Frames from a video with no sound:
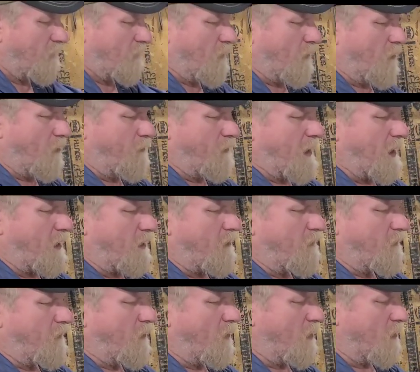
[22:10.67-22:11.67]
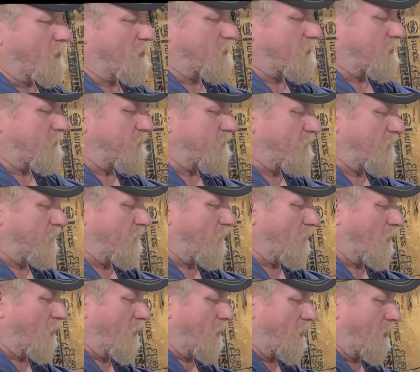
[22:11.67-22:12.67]
for pallet forks,
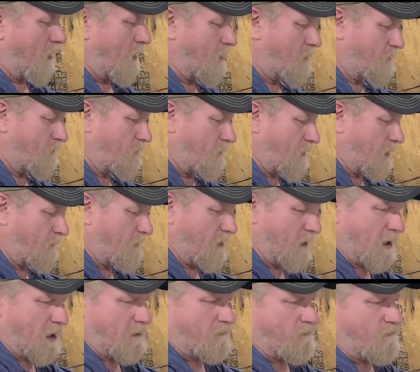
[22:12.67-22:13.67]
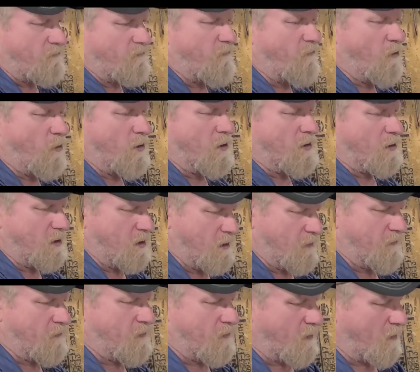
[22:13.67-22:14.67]
for if you got a
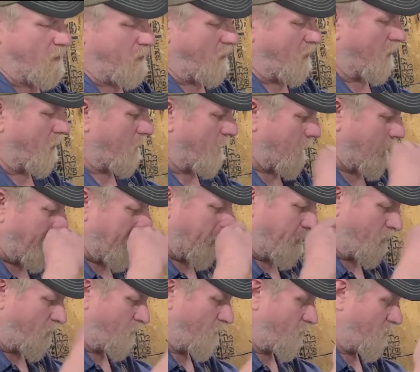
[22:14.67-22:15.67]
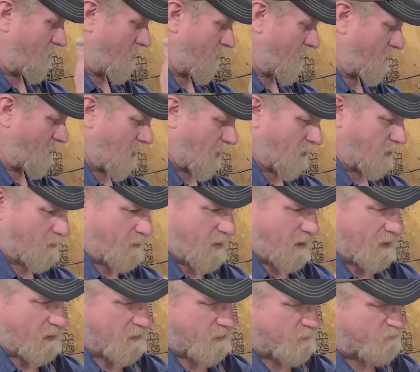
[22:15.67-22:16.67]
forklift or not. All
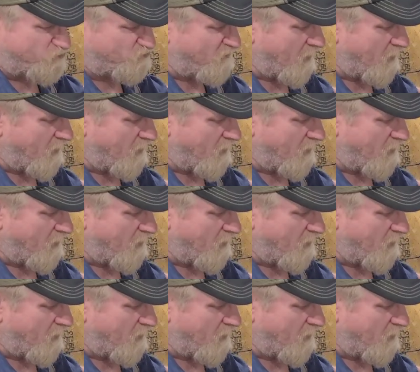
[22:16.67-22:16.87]
depends.